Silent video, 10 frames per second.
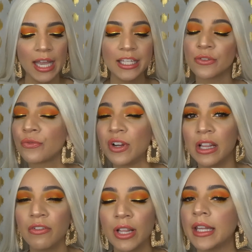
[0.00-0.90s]
It's a
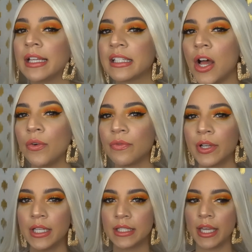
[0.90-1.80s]
really, really nice
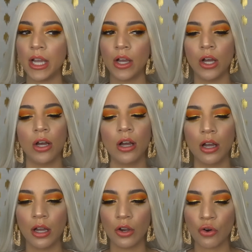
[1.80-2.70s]
outfit. It's like a
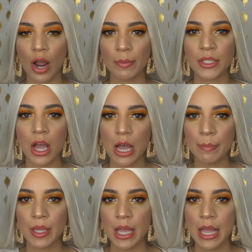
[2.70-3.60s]
crop
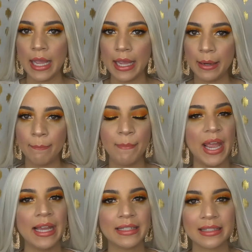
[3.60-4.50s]
top and
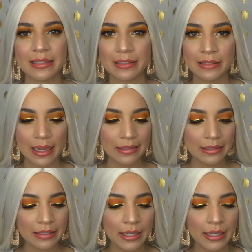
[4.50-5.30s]
pants set.